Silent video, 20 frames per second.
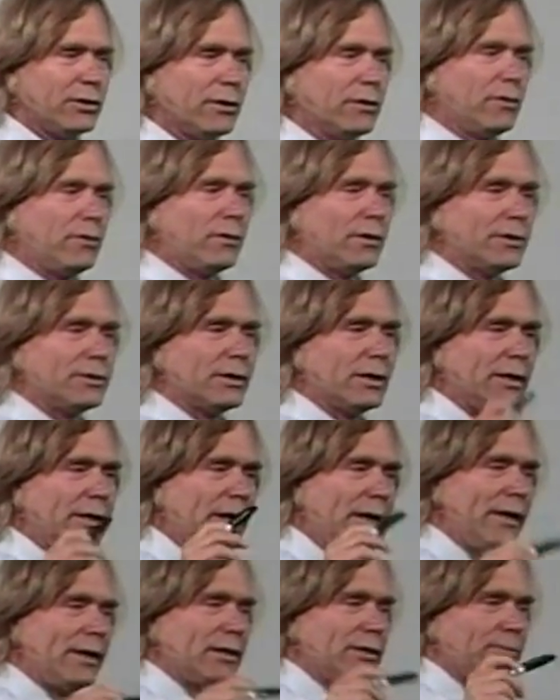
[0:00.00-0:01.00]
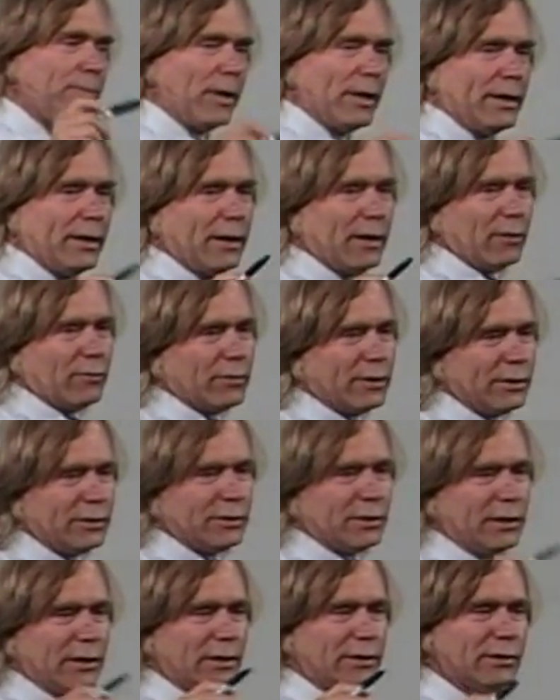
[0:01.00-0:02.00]
the course cannot explain how
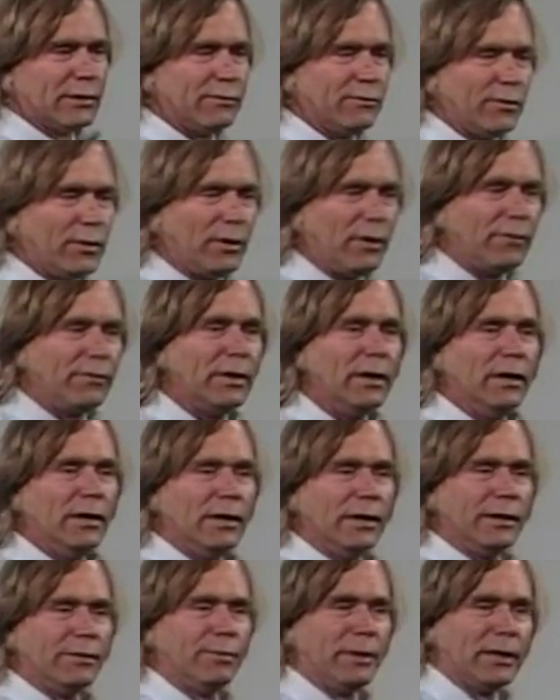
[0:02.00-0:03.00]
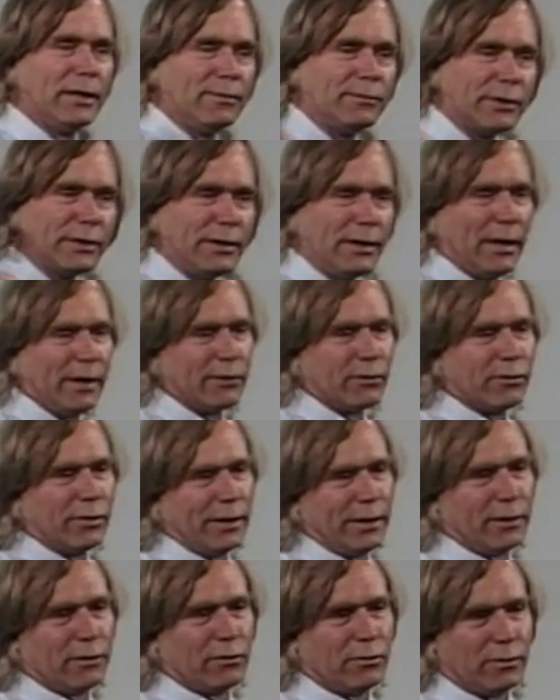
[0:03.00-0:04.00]
reasoning is involved, it becomes a
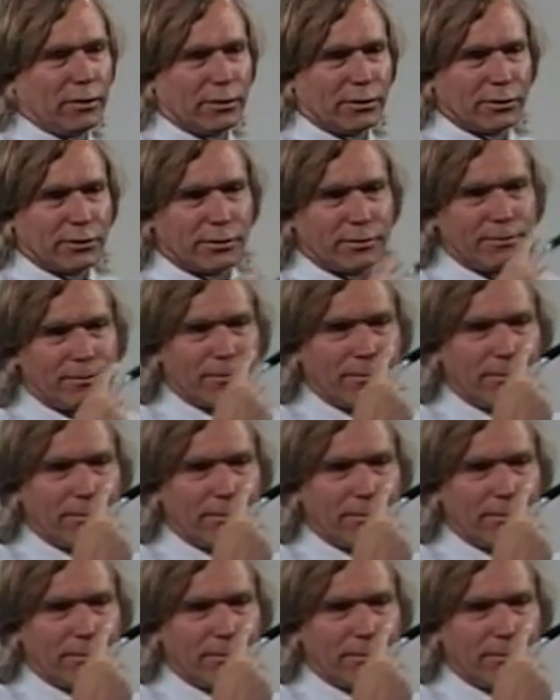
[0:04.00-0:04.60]
non-credit course.